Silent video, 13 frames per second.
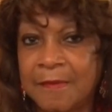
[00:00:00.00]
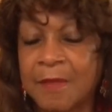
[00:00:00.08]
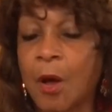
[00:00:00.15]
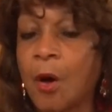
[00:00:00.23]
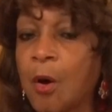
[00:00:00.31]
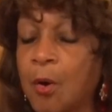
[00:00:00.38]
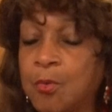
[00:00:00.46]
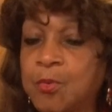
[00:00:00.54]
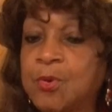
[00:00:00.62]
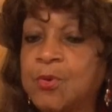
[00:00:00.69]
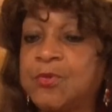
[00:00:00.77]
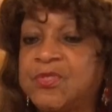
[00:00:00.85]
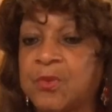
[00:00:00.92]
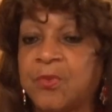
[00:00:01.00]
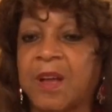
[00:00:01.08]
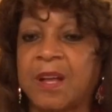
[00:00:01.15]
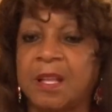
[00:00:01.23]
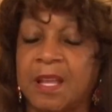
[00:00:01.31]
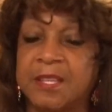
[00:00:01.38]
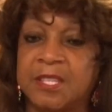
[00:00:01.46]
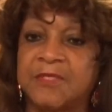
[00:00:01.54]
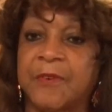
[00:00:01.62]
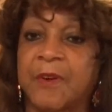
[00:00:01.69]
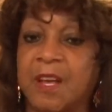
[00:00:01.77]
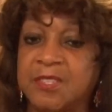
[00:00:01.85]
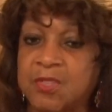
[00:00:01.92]
their own rules and regulations
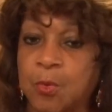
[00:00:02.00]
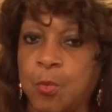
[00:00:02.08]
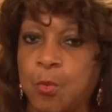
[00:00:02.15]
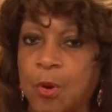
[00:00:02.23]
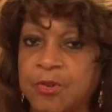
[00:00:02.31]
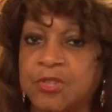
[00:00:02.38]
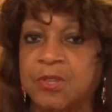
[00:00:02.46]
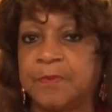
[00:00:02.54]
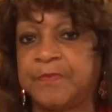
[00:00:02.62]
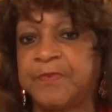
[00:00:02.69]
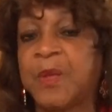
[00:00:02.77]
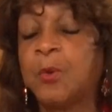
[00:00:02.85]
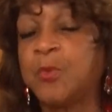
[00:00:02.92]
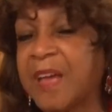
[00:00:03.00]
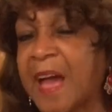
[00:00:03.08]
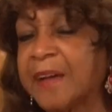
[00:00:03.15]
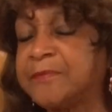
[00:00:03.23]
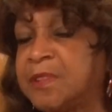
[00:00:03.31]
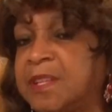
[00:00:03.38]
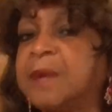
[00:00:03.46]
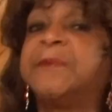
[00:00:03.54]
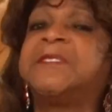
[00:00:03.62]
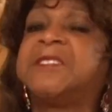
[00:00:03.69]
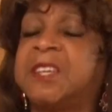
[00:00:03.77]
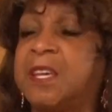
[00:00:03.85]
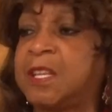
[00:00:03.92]
for us to worship. We have
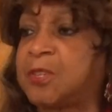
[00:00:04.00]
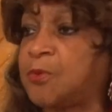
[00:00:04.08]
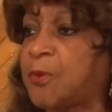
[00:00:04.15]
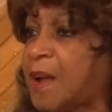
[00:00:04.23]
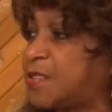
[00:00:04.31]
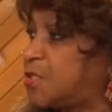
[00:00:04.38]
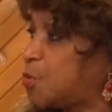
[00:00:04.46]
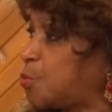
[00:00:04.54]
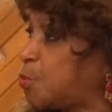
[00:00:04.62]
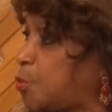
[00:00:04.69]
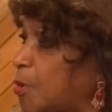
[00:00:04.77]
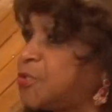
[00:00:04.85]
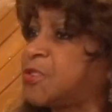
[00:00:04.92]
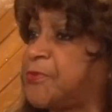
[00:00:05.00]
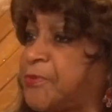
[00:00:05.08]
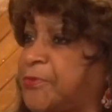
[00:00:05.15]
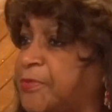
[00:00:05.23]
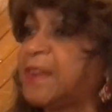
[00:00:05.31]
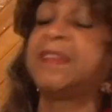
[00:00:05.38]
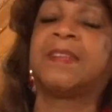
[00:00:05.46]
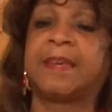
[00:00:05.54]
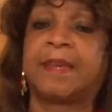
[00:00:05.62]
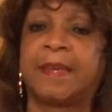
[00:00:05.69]
liberty in Christ to worship freely.